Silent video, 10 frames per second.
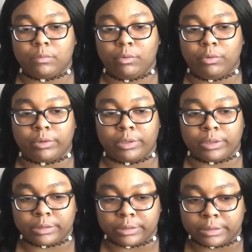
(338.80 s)

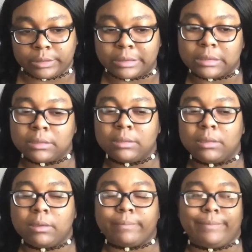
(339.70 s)
or
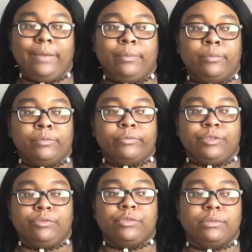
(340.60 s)
people
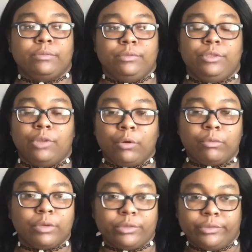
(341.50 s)
when you
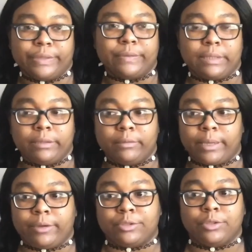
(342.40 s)
don't agree with them,
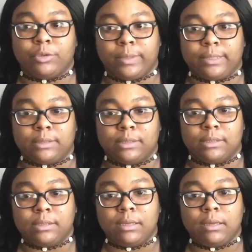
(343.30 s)
they're so quick
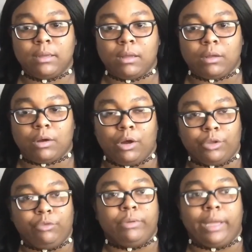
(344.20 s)
to call
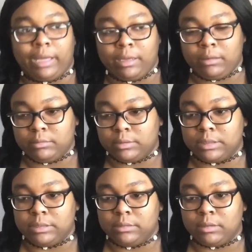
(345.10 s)
you names
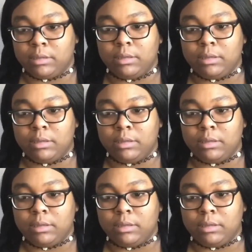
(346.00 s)
and